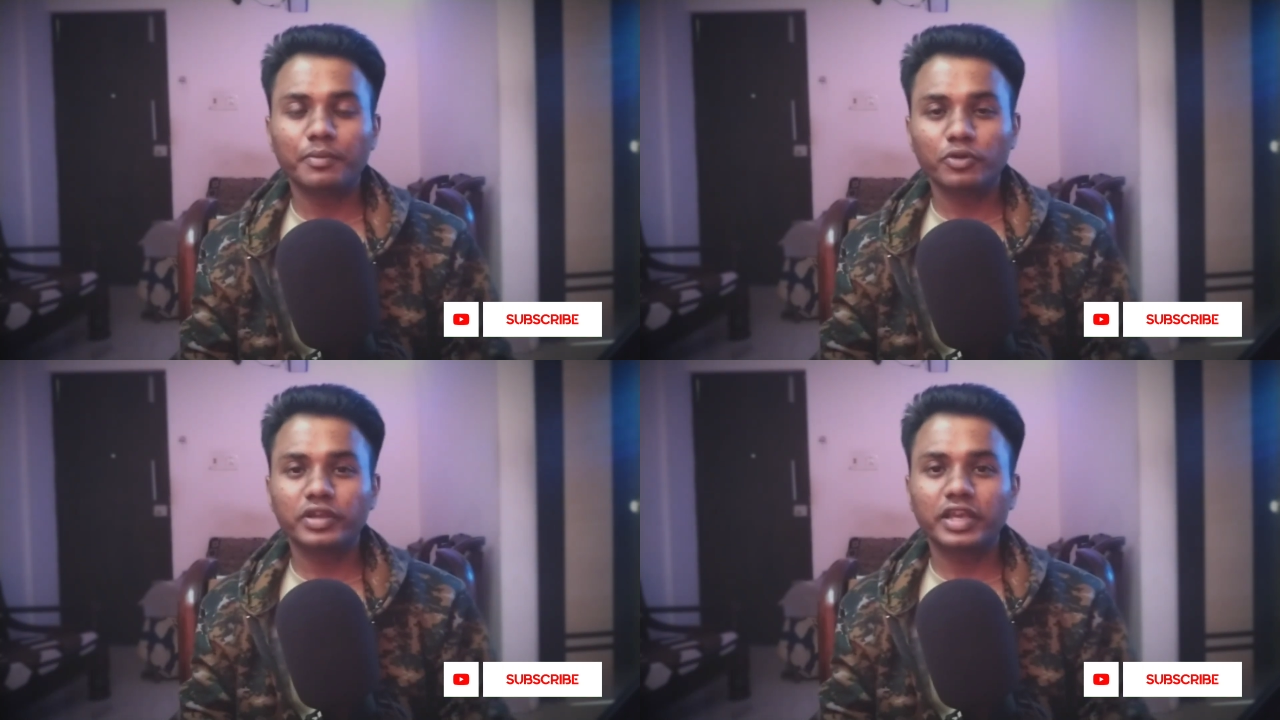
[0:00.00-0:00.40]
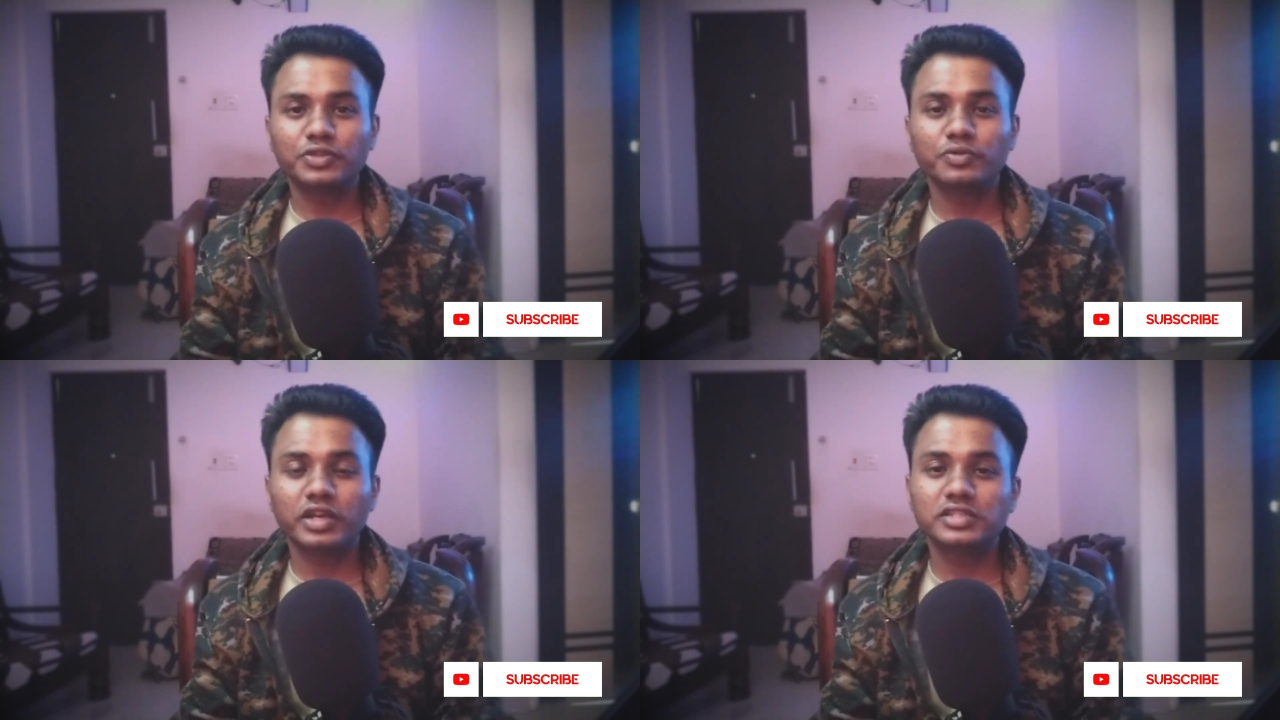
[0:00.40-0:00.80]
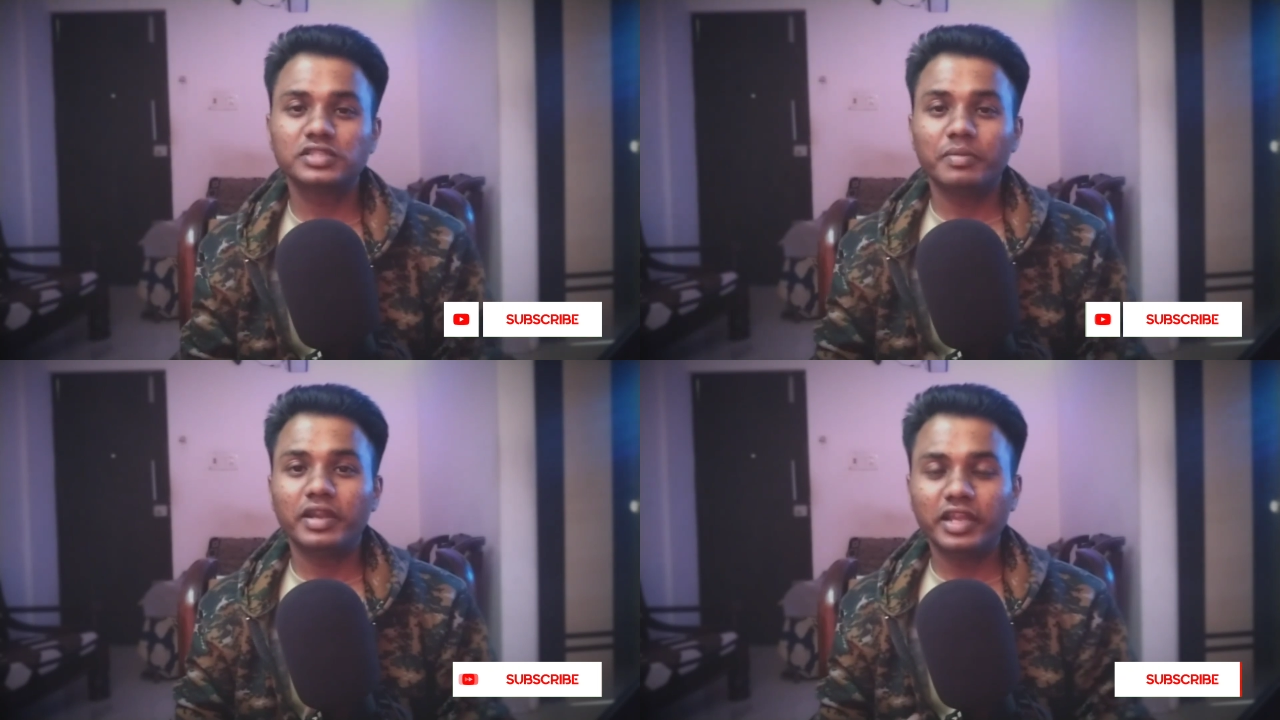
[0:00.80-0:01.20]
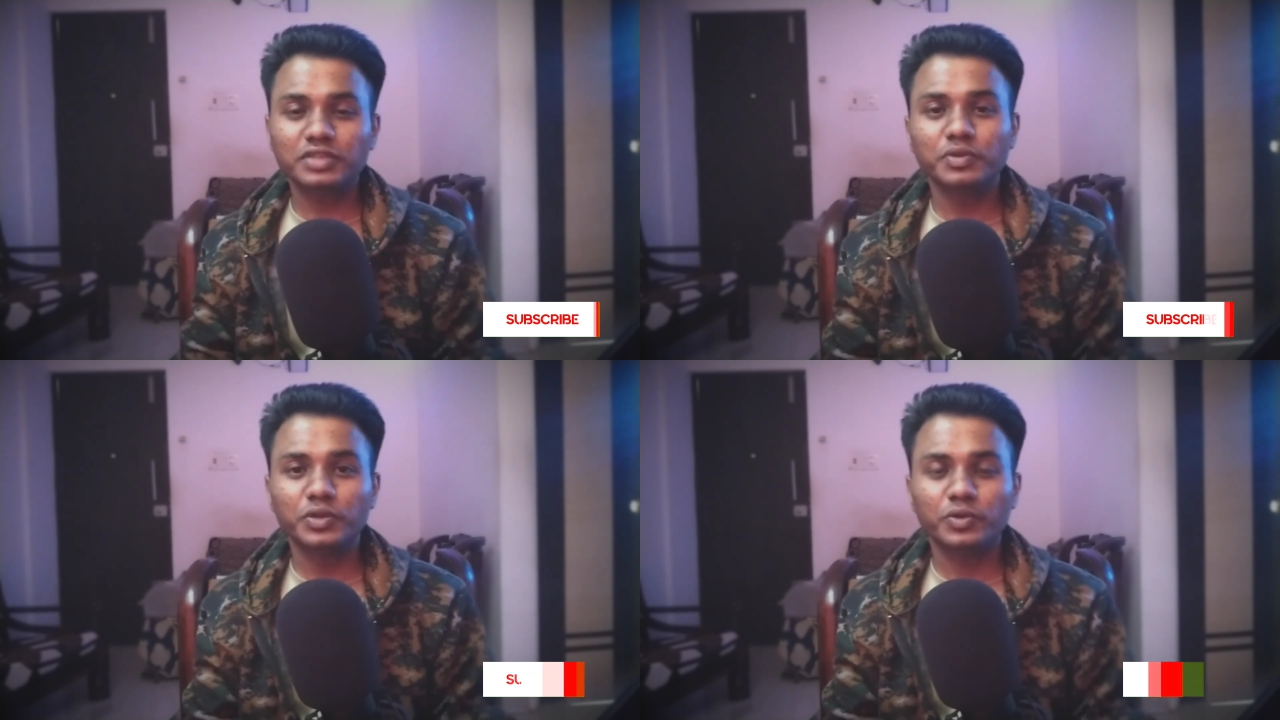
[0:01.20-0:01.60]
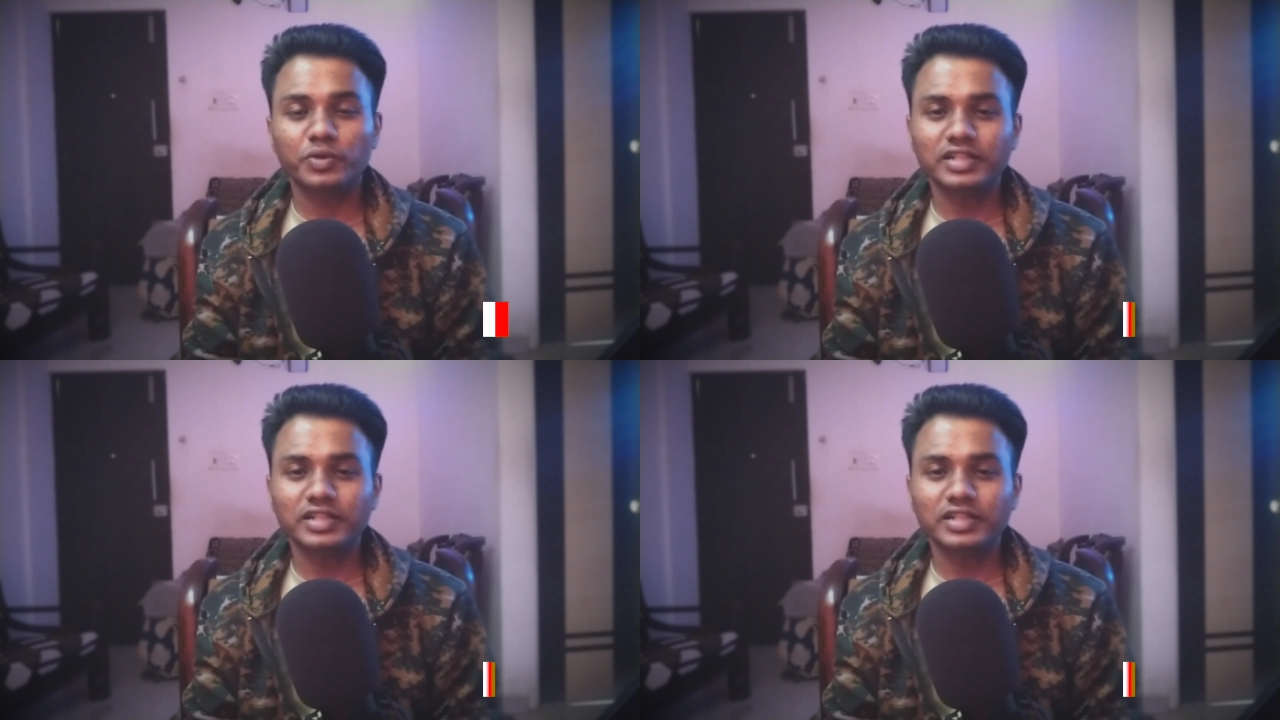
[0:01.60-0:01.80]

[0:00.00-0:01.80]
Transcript: I'm gonna catch you guys in my next video.